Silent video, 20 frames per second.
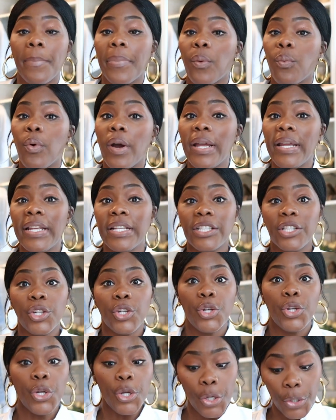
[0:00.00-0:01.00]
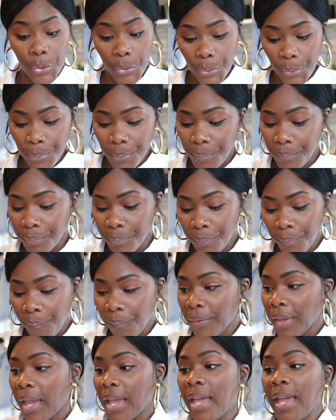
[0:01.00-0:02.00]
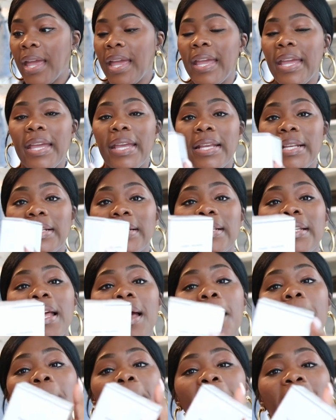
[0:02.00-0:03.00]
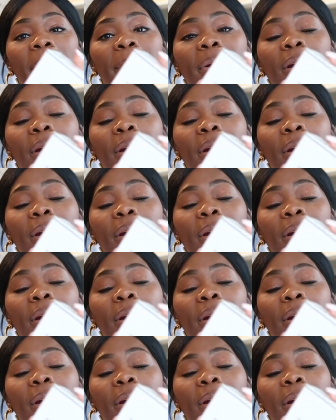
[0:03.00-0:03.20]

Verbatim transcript: But what is new is my